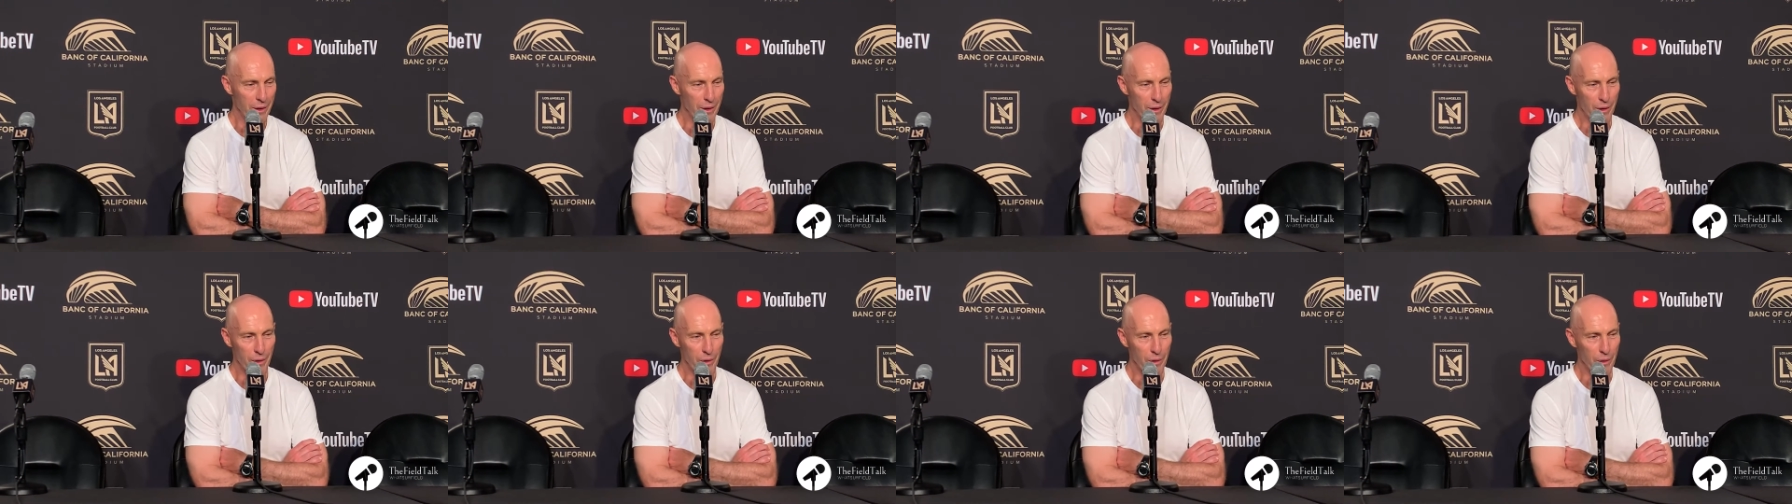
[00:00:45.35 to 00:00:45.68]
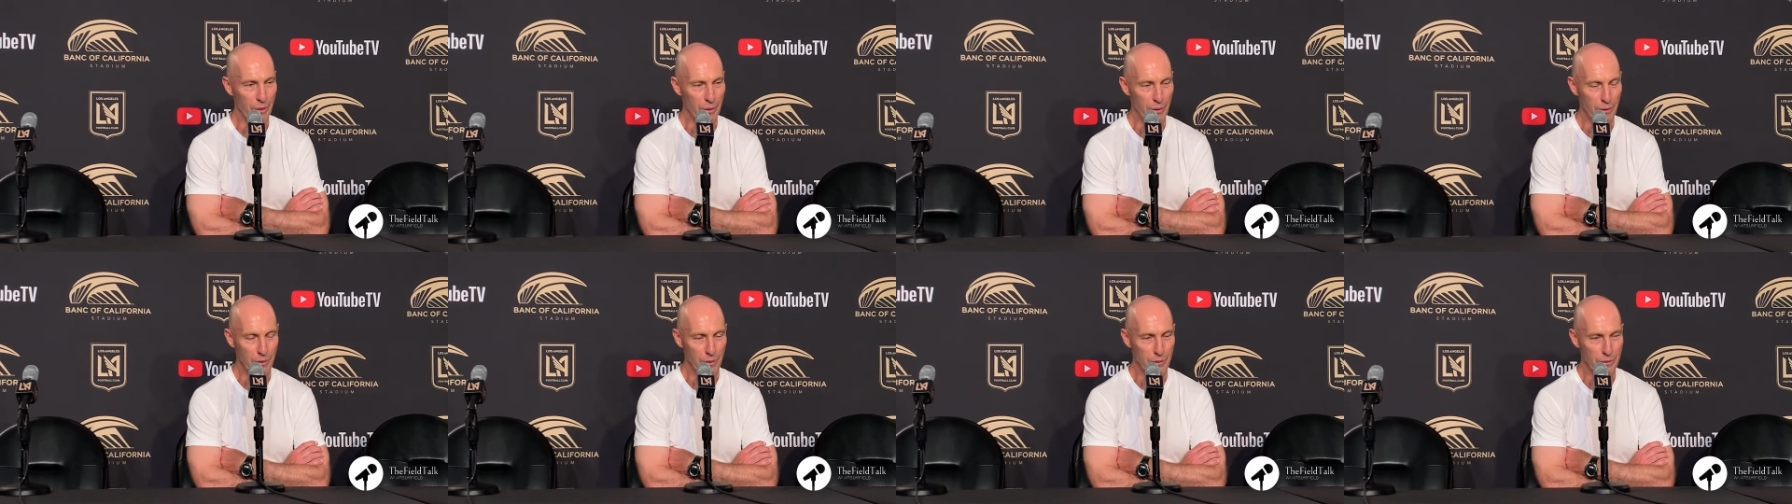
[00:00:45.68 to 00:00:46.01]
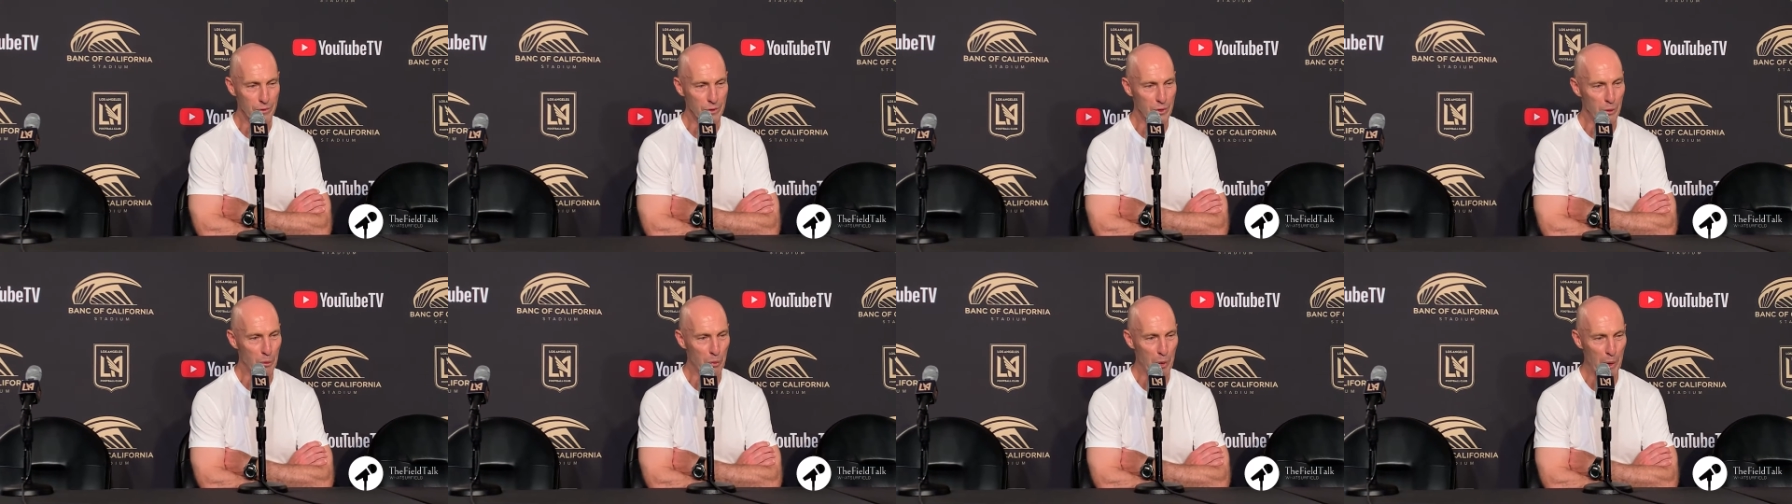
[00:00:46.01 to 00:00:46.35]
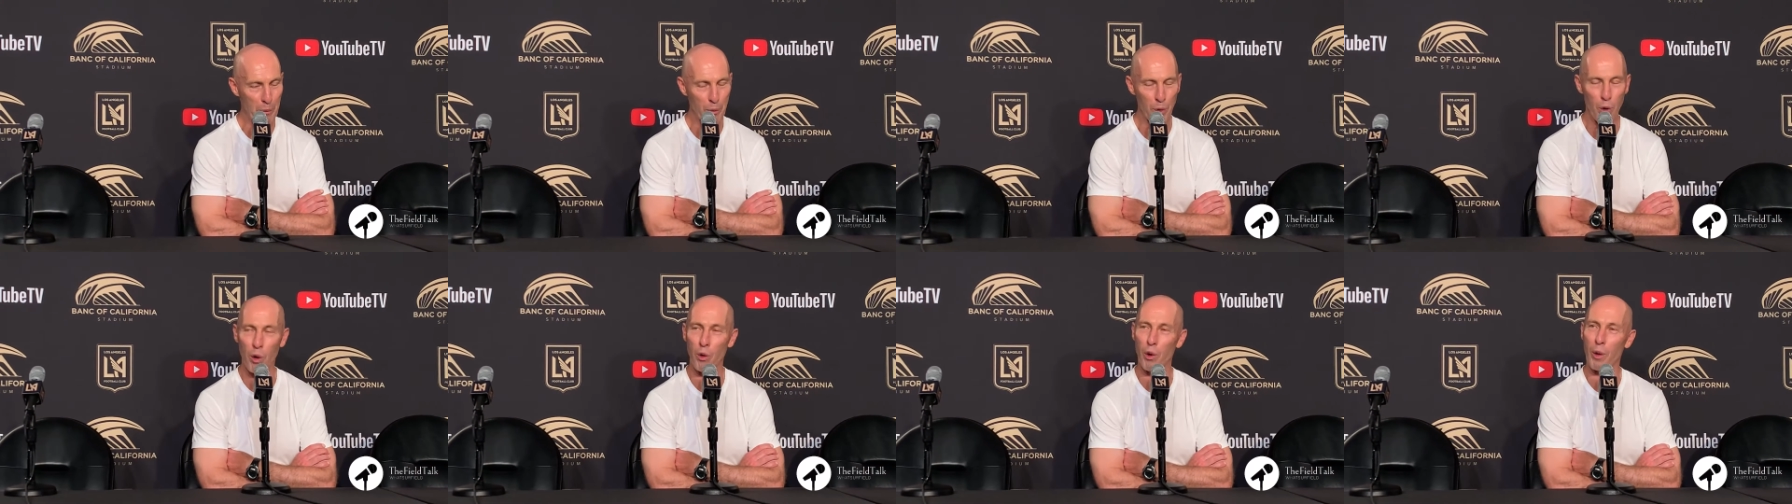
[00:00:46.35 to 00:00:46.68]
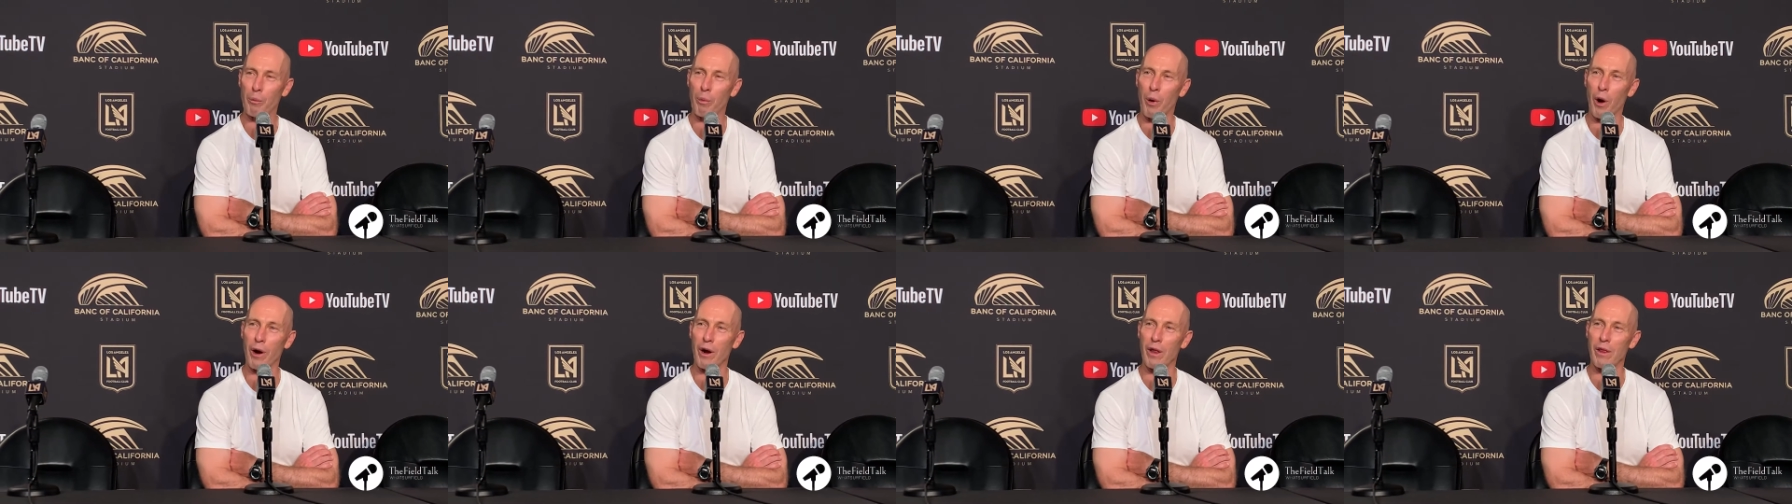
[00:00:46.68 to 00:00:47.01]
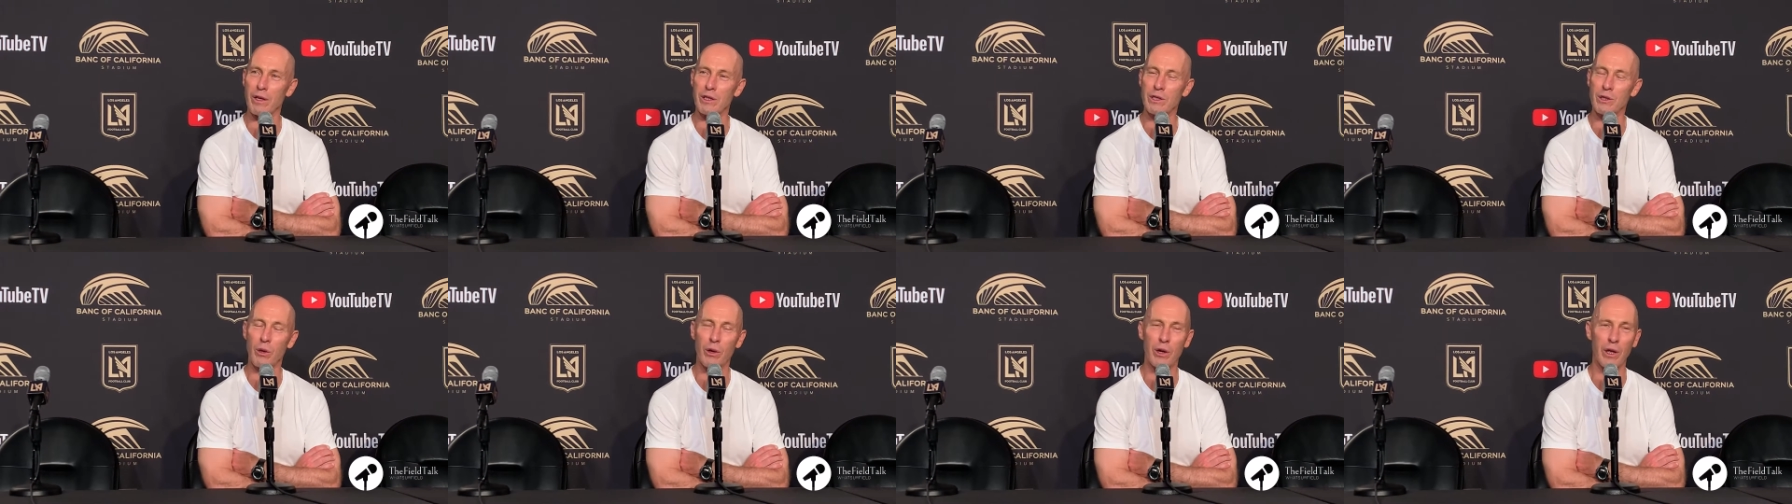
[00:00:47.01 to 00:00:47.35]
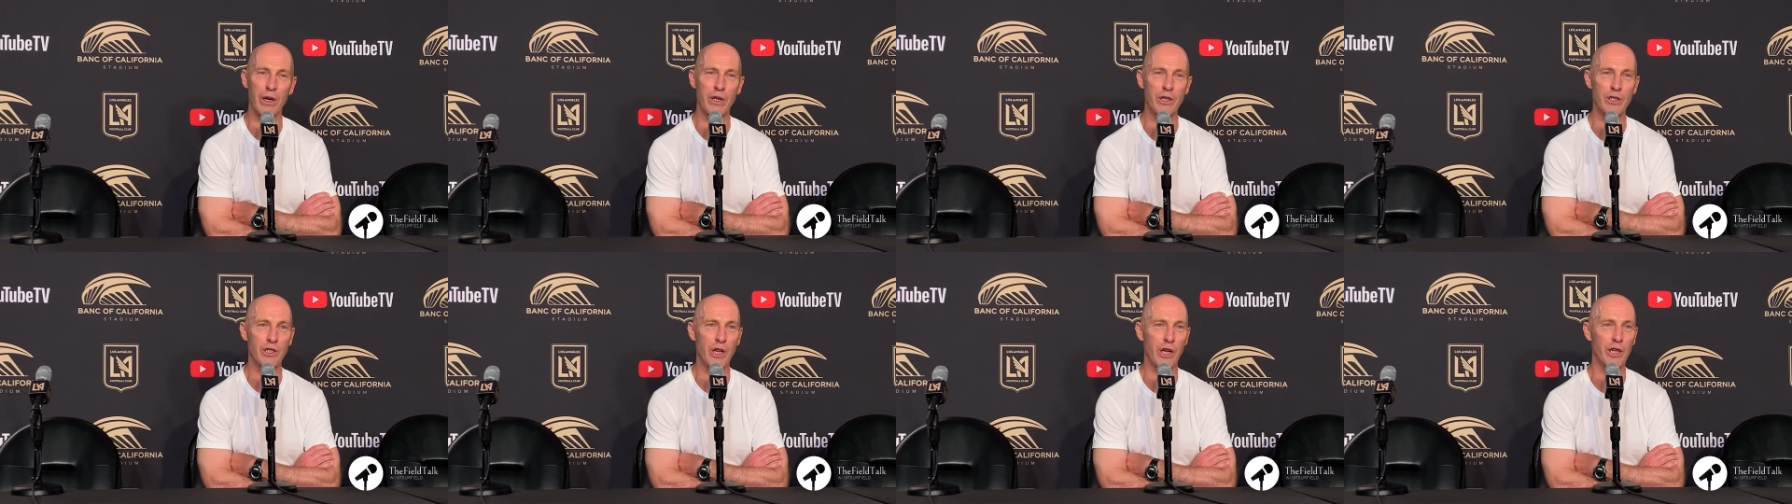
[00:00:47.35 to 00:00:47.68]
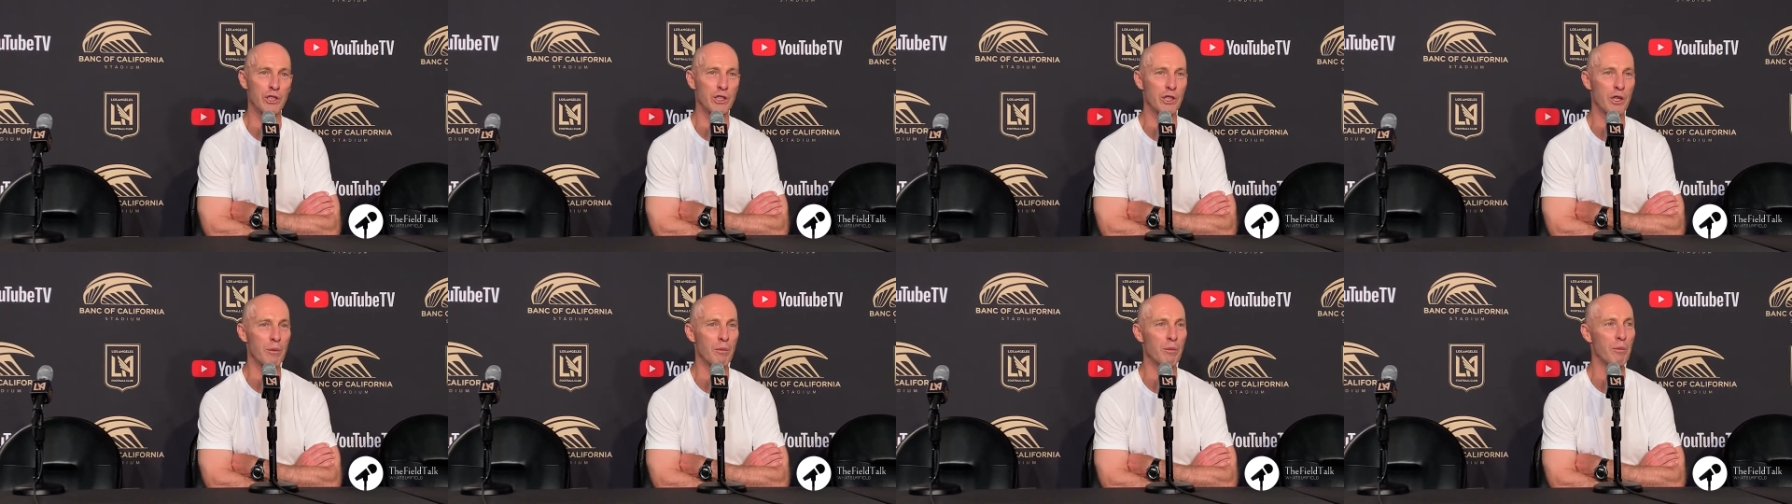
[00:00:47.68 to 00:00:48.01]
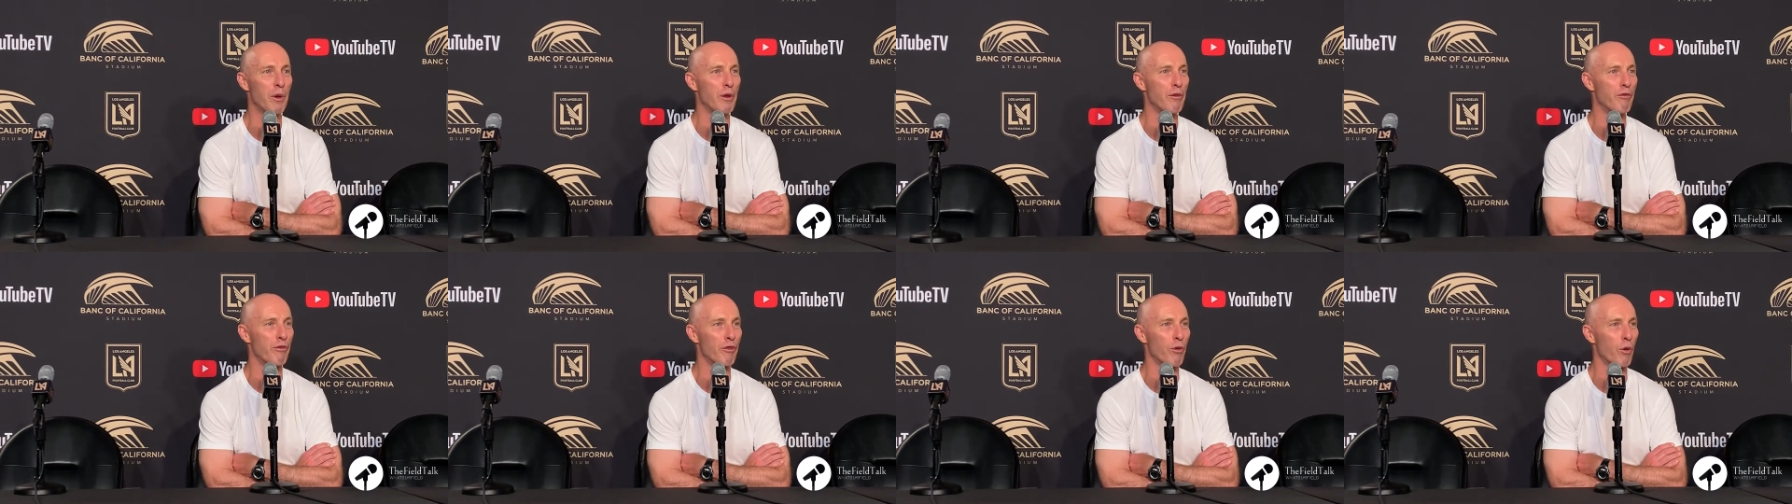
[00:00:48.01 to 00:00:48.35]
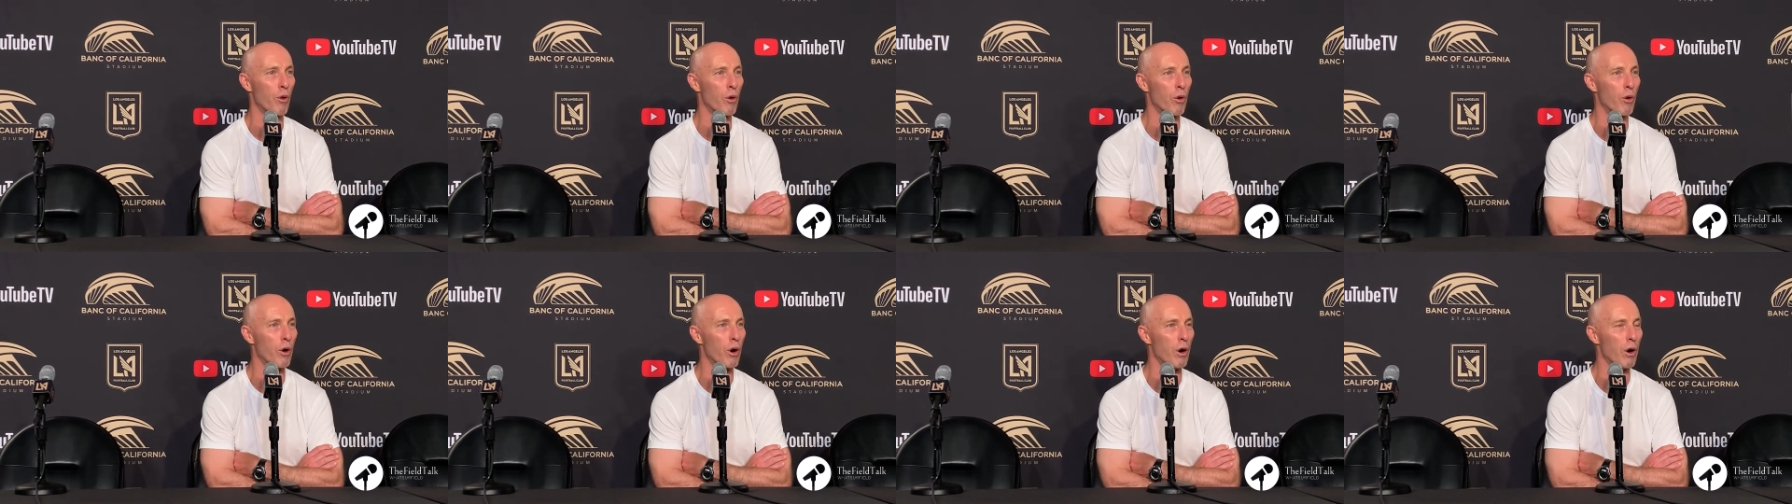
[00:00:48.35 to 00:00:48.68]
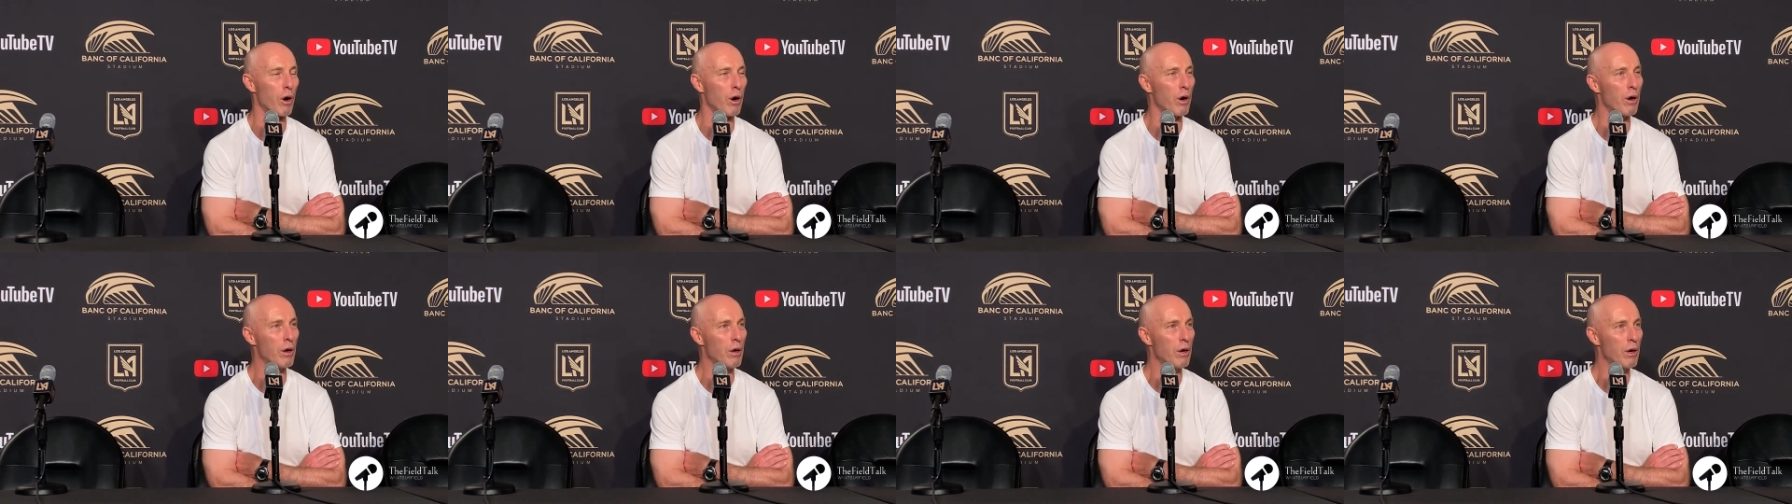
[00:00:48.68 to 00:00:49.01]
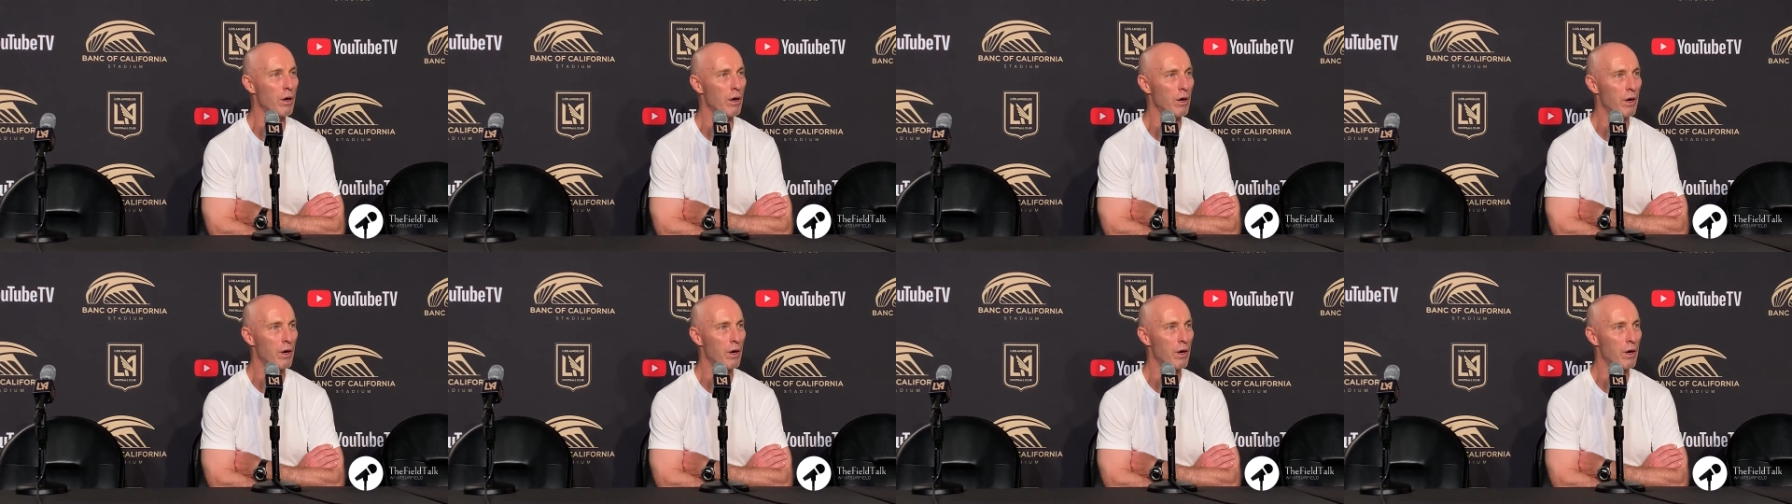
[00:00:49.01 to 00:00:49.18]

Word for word: you know, people who were part of this organization before